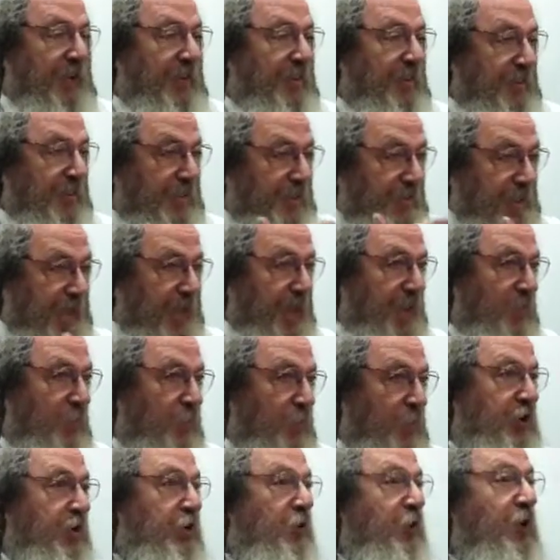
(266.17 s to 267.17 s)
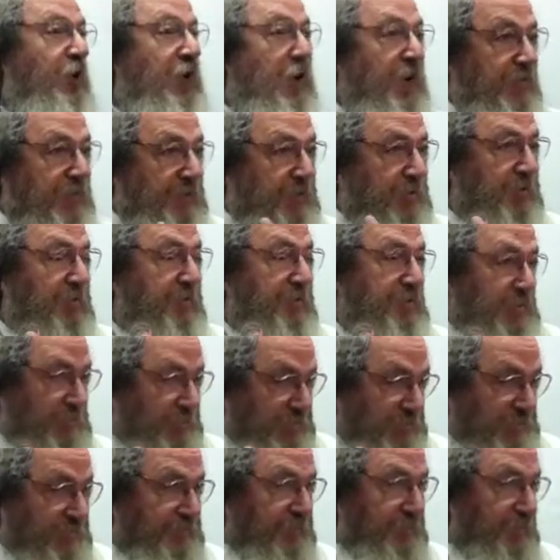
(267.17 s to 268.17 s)
And then when you give them
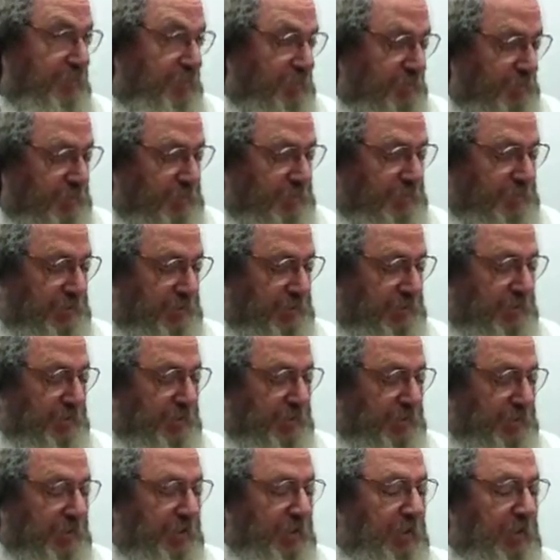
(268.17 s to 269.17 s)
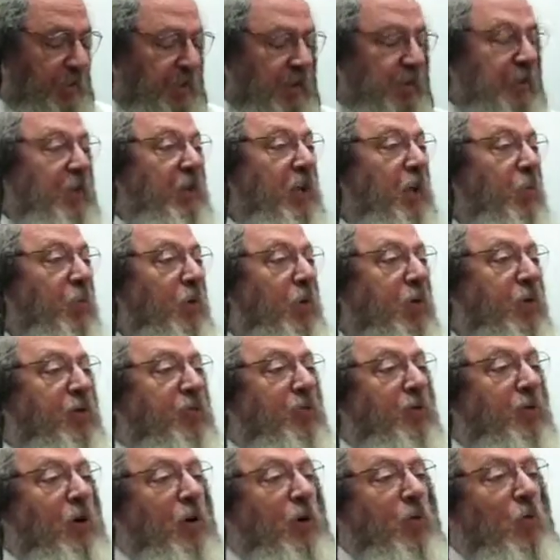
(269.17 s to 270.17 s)
from the foods, that will
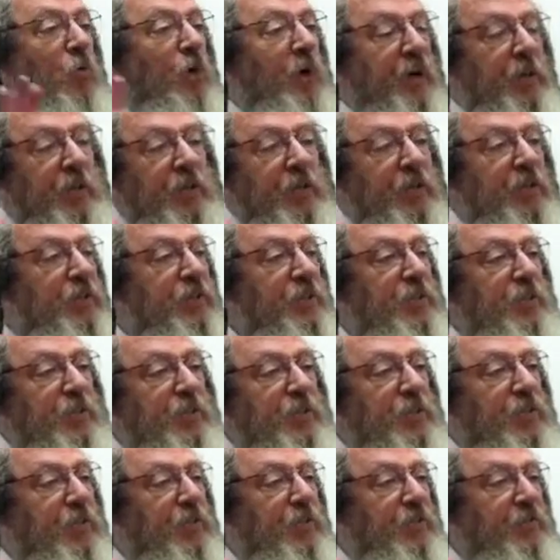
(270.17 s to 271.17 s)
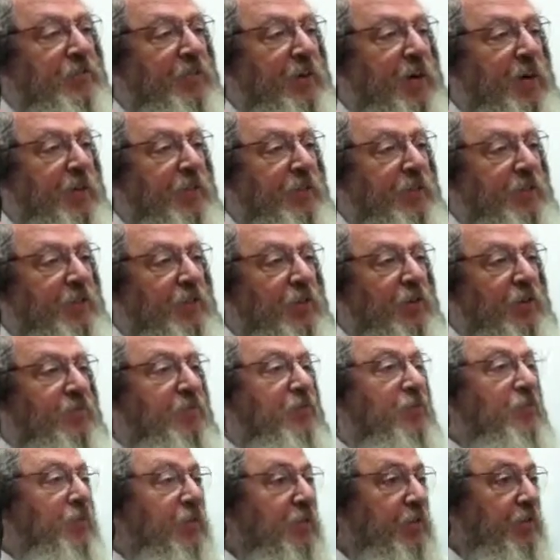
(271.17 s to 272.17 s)
throw away this vice
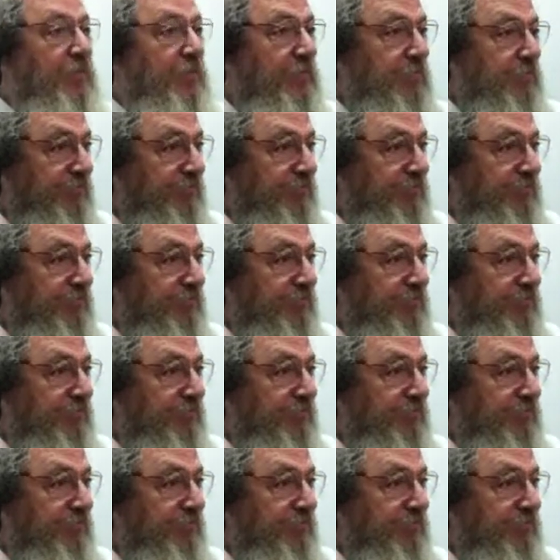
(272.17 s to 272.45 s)
of greed.